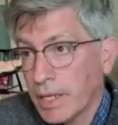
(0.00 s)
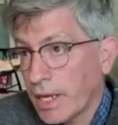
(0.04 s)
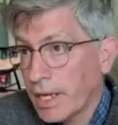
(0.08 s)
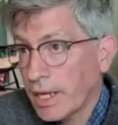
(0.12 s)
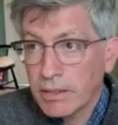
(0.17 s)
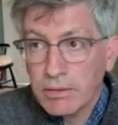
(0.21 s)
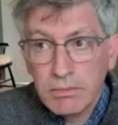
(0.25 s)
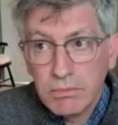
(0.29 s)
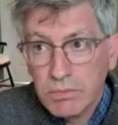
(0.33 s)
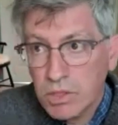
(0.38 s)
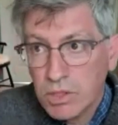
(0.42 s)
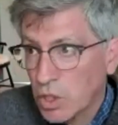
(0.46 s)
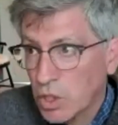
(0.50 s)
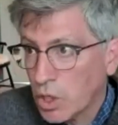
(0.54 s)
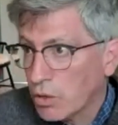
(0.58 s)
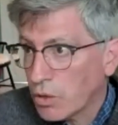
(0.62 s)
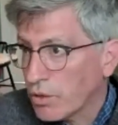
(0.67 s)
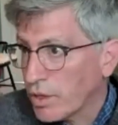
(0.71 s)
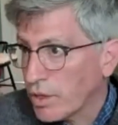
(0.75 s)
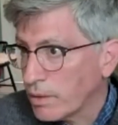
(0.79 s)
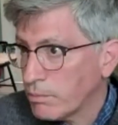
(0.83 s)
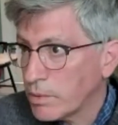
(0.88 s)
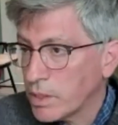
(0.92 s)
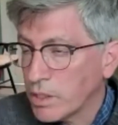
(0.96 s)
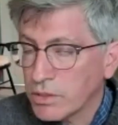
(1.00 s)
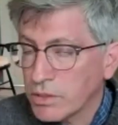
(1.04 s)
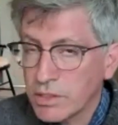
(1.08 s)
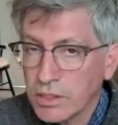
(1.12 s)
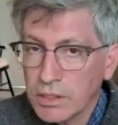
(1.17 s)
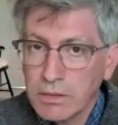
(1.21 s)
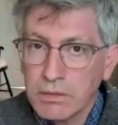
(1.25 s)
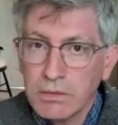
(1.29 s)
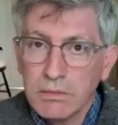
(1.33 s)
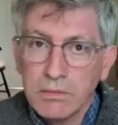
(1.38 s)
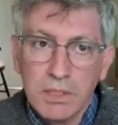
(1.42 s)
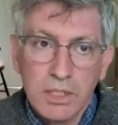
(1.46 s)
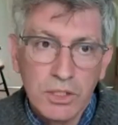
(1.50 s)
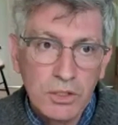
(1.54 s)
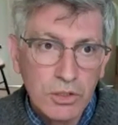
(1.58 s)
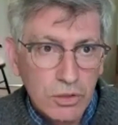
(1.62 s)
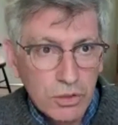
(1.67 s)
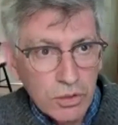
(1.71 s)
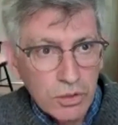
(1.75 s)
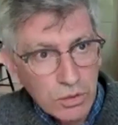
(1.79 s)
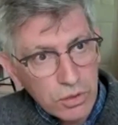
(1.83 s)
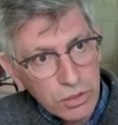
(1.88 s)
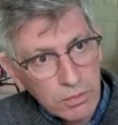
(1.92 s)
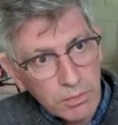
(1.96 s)
and then Milton
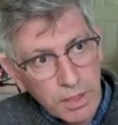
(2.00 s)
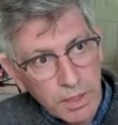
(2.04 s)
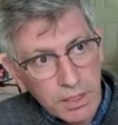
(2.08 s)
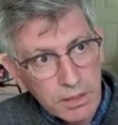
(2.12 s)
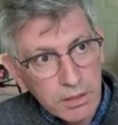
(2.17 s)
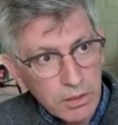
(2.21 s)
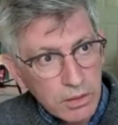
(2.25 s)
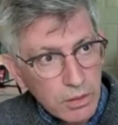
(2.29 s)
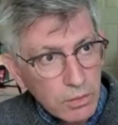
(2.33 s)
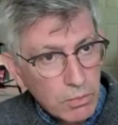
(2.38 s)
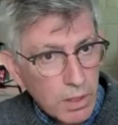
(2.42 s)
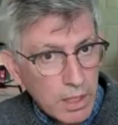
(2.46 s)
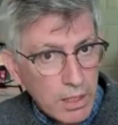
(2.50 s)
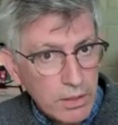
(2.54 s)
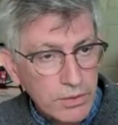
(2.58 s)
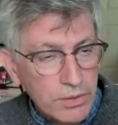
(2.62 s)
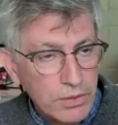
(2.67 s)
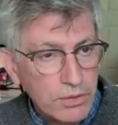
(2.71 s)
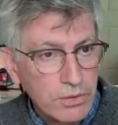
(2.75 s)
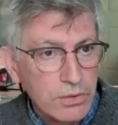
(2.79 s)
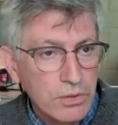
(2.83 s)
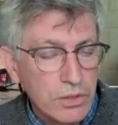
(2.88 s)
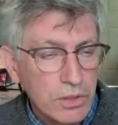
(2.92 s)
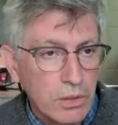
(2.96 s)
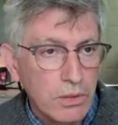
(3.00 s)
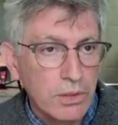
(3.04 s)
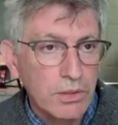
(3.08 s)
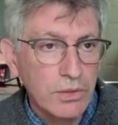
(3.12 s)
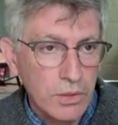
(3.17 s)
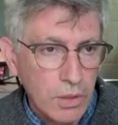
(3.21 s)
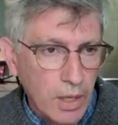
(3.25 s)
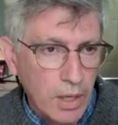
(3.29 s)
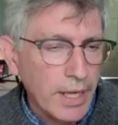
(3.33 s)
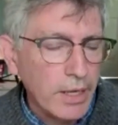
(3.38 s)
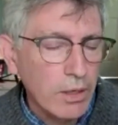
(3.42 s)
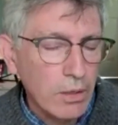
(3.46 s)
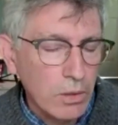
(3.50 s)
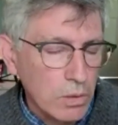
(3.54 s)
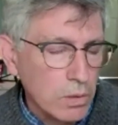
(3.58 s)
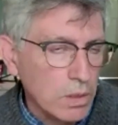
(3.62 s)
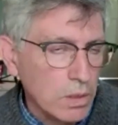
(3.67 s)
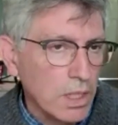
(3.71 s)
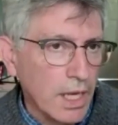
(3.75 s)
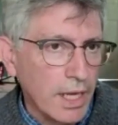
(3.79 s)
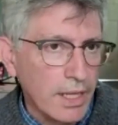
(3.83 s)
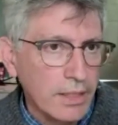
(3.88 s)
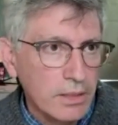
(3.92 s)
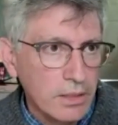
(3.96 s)
introduced me to the Wellses and so on. So I owe a
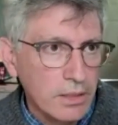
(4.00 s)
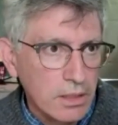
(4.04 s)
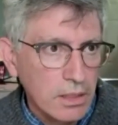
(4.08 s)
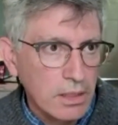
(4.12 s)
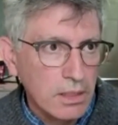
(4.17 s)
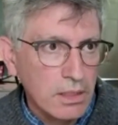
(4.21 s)
lot.